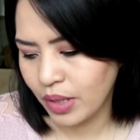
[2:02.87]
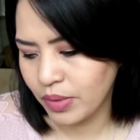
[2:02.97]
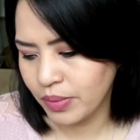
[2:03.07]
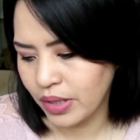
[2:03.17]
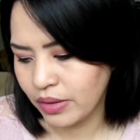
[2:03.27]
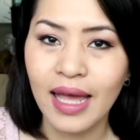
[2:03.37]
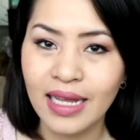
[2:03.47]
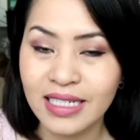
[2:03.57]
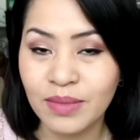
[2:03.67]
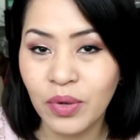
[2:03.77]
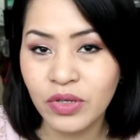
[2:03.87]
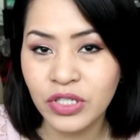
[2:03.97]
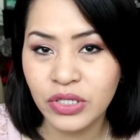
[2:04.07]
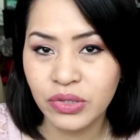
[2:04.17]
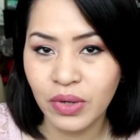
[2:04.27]
chamomile, and it's
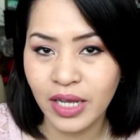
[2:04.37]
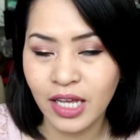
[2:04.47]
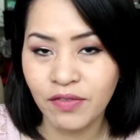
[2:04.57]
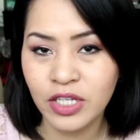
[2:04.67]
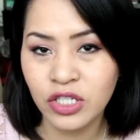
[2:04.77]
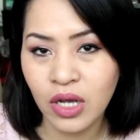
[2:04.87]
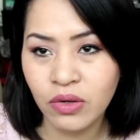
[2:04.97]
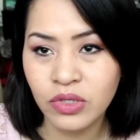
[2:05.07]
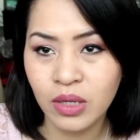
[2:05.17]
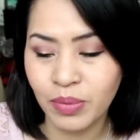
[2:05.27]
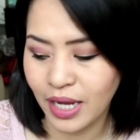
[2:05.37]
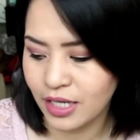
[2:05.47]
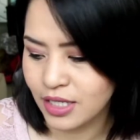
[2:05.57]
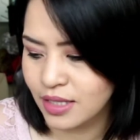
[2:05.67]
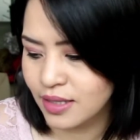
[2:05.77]
supposed to even toned
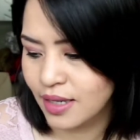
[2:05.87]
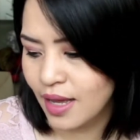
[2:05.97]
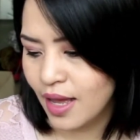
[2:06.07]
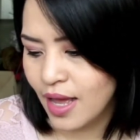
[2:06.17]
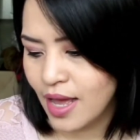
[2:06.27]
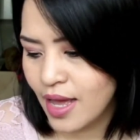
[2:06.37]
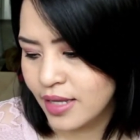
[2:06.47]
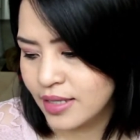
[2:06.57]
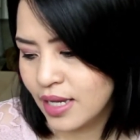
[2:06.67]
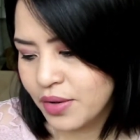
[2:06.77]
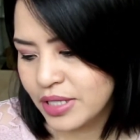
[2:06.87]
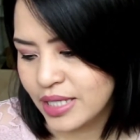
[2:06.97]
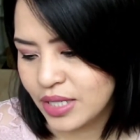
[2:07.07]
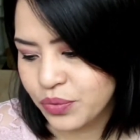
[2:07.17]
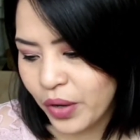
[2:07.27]
complexions. And so it
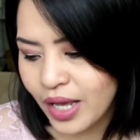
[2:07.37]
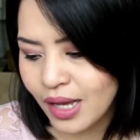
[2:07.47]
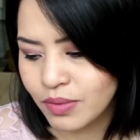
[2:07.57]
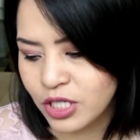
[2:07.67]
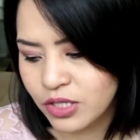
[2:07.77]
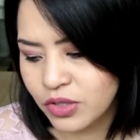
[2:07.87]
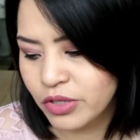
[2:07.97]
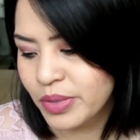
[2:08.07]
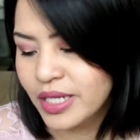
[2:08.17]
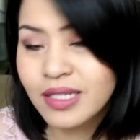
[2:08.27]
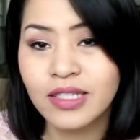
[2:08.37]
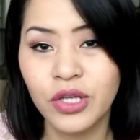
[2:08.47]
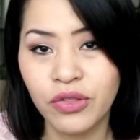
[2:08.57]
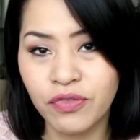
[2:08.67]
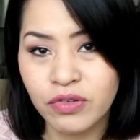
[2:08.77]
says, wake up to luminous,
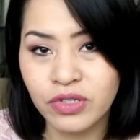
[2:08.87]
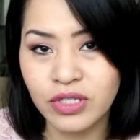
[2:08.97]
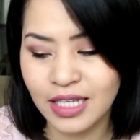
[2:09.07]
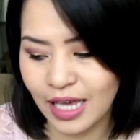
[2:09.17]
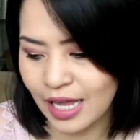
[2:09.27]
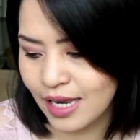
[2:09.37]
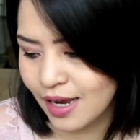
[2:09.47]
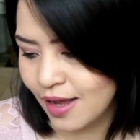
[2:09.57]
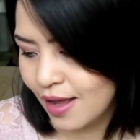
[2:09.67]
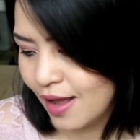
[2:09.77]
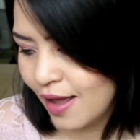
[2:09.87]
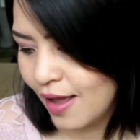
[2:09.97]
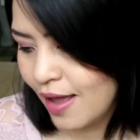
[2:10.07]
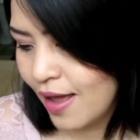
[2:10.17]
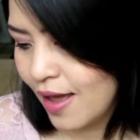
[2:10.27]
youthful skin.
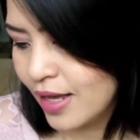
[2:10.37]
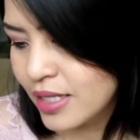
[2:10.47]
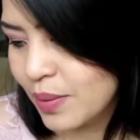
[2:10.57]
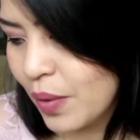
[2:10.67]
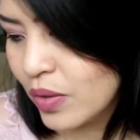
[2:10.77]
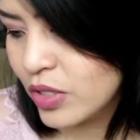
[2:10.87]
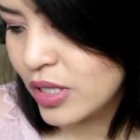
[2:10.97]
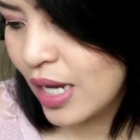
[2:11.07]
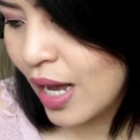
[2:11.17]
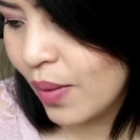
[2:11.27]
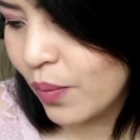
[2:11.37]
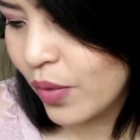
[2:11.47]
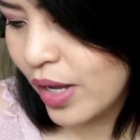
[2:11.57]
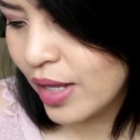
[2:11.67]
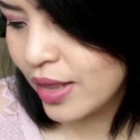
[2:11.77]
Supposed to help
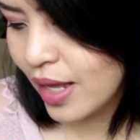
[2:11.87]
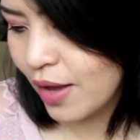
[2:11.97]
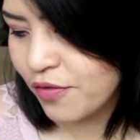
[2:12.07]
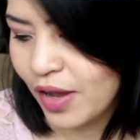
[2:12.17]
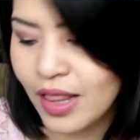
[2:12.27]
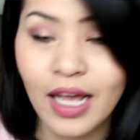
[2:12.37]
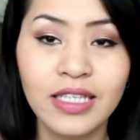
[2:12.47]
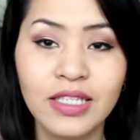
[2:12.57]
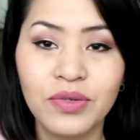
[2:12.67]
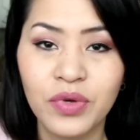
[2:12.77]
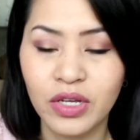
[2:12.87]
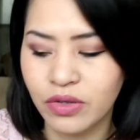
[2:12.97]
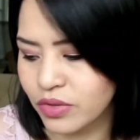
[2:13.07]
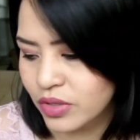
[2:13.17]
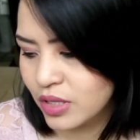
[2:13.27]
with fine lines and
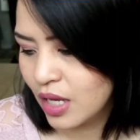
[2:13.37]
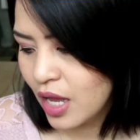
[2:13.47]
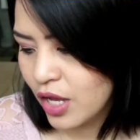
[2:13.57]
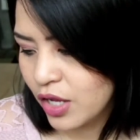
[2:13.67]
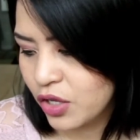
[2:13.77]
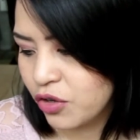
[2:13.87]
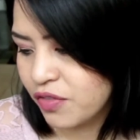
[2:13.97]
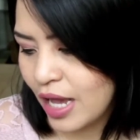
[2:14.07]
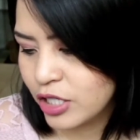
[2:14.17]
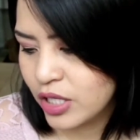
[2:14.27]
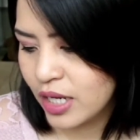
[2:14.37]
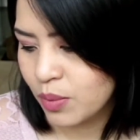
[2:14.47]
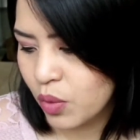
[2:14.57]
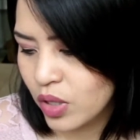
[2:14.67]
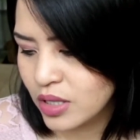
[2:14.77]
wrinkles, UV aging,
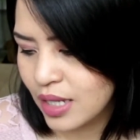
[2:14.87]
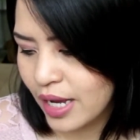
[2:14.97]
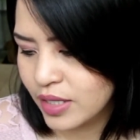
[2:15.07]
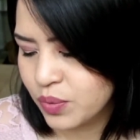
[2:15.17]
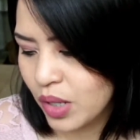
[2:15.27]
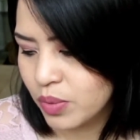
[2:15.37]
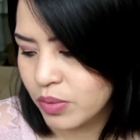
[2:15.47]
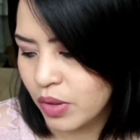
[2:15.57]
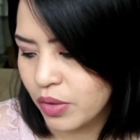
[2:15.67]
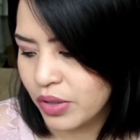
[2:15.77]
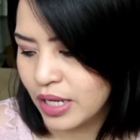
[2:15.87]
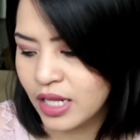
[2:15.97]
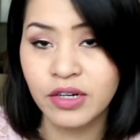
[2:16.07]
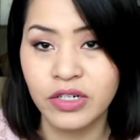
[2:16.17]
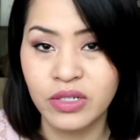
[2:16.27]
and pore size while promoting
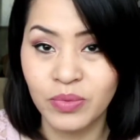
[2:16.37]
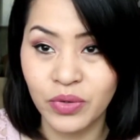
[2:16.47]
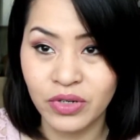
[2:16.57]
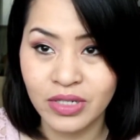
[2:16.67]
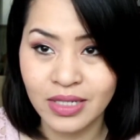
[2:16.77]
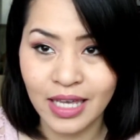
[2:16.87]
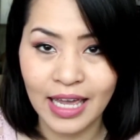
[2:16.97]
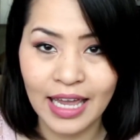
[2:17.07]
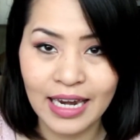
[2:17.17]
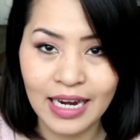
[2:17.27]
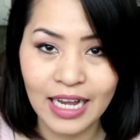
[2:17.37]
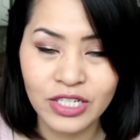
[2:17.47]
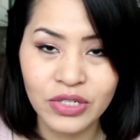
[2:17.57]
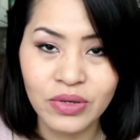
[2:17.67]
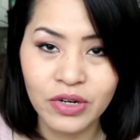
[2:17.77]
clearer, smoother skin. And I
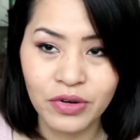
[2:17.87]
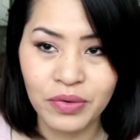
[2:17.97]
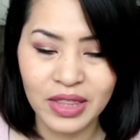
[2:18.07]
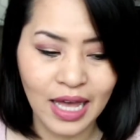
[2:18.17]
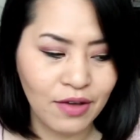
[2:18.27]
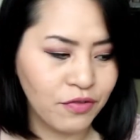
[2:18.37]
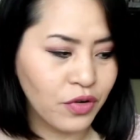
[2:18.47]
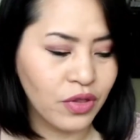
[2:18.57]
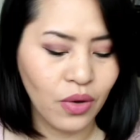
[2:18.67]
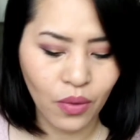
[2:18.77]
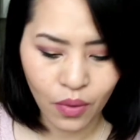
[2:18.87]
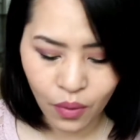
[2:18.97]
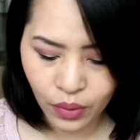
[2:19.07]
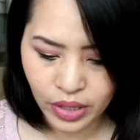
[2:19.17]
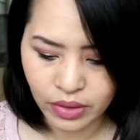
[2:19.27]
do agree with that for the
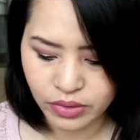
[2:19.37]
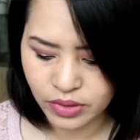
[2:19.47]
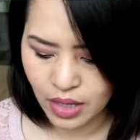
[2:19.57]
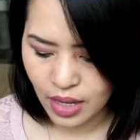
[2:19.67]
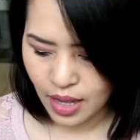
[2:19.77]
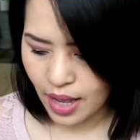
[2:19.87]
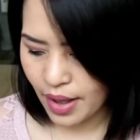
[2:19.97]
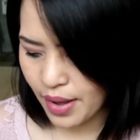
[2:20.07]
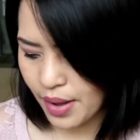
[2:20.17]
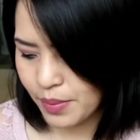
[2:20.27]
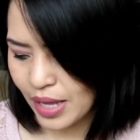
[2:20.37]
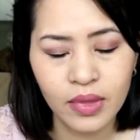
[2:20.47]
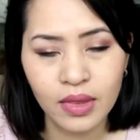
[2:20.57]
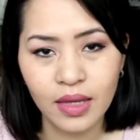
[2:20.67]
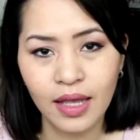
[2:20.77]
oil.
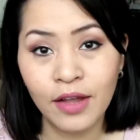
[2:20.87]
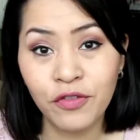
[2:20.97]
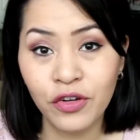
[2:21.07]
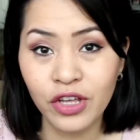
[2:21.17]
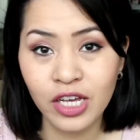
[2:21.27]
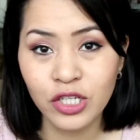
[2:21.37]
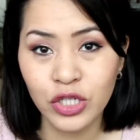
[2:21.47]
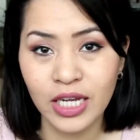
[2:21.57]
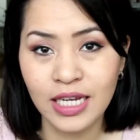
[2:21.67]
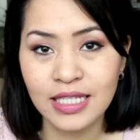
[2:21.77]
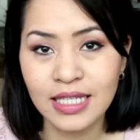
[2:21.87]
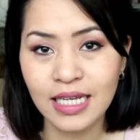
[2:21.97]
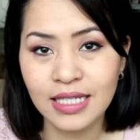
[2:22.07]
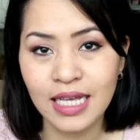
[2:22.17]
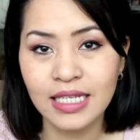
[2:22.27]
And for the Good Jean, it
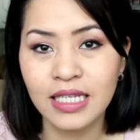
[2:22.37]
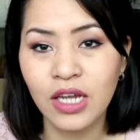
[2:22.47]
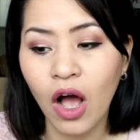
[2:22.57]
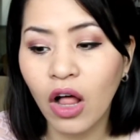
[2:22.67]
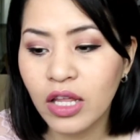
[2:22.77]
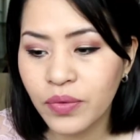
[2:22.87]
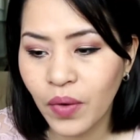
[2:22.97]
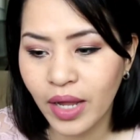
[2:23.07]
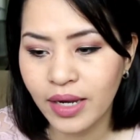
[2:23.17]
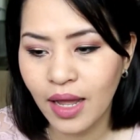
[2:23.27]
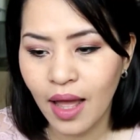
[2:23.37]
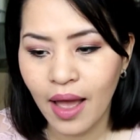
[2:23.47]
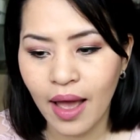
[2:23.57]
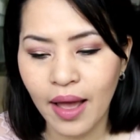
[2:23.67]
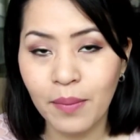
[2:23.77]
says that it's an all-in-one
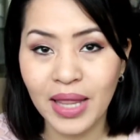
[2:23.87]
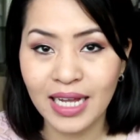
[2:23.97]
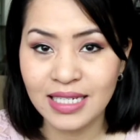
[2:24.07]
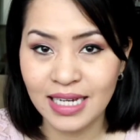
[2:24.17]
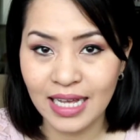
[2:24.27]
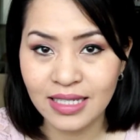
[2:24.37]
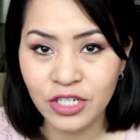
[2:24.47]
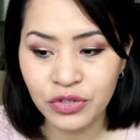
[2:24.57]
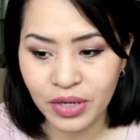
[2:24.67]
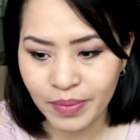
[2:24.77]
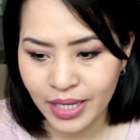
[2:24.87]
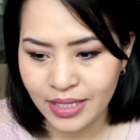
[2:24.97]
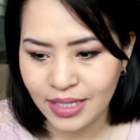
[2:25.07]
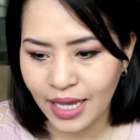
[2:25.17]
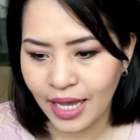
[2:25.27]
lactic acid
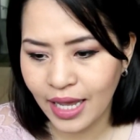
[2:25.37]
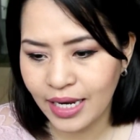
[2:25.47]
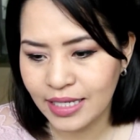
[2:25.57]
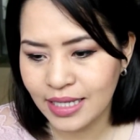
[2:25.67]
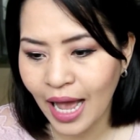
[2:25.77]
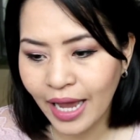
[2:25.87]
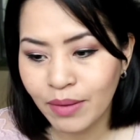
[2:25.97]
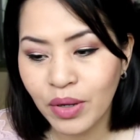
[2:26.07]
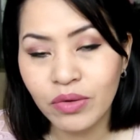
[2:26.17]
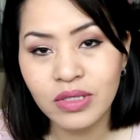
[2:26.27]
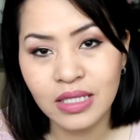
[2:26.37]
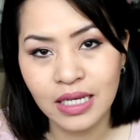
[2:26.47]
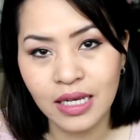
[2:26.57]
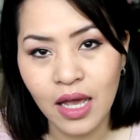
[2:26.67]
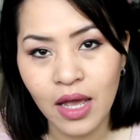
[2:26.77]
treatment, and it's high in
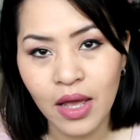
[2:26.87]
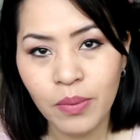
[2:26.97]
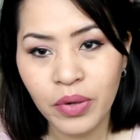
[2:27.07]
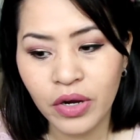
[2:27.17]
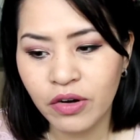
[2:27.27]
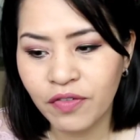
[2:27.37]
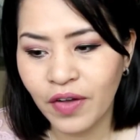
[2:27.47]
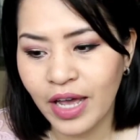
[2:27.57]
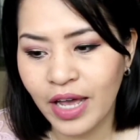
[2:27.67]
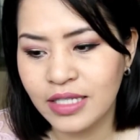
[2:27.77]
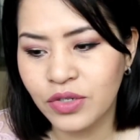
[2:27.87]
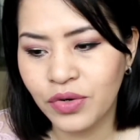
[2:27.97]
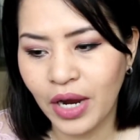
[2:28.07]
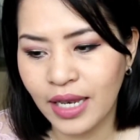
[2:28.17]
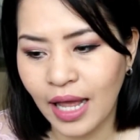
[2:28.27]
potency, purifies
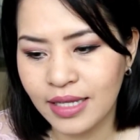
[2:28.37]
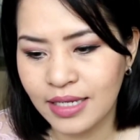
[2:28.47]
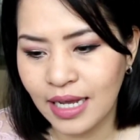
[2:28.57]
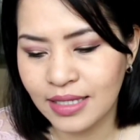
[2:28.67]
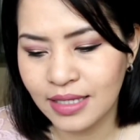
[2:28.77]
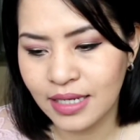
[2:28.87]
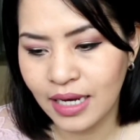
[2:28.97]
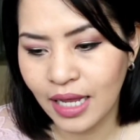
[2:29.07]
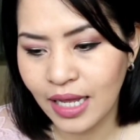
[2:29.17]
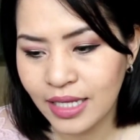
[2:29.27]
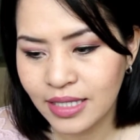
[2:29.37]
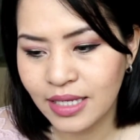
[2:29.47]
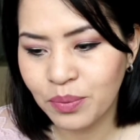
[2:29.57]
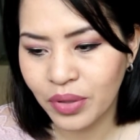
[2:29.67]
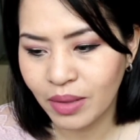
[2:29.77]
grade lactic acid,
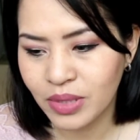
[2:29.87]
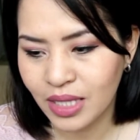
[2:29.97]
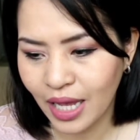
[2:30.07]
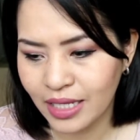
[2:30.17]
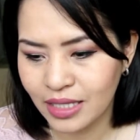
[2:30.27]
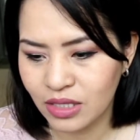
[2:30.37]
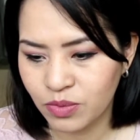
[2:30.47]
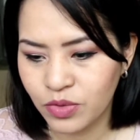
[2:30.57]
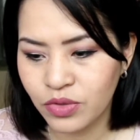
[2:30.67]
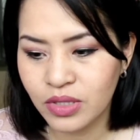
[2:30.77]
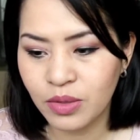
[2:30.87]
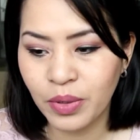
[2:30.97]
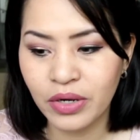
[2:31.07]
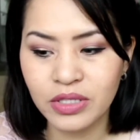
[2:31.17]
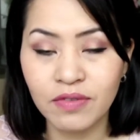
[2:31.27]
instant plumps lines, and smooths the
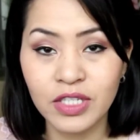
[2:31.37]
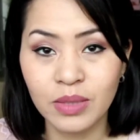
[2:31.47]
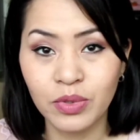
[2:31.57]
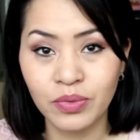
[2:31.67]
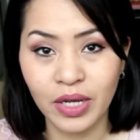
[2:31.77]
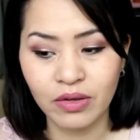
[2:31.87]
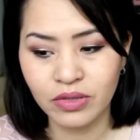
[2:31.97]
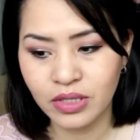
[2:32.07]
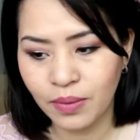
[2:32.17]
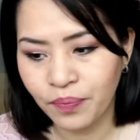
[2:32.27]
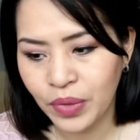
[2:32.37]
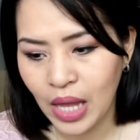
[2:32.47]
appearance of deeper wrinkles.